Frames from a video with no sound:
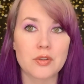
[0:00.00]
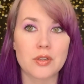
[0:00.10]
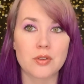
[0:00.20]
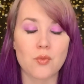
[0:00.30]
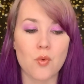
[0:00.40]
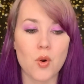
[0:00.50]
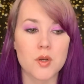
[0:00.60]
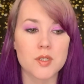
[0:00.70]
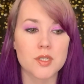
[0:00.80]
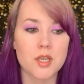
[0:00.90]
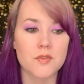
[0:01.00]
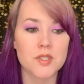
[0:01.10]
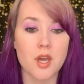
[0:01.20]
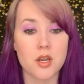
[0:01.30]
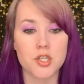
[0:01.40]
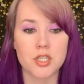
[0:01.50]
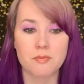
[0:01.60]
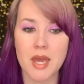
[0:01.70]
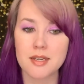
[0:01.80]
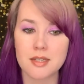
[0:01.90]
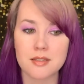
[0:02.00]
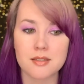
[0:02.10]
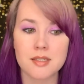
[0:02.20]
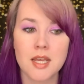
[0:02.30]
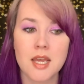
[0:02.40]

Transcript: in the wars of Scottish independence,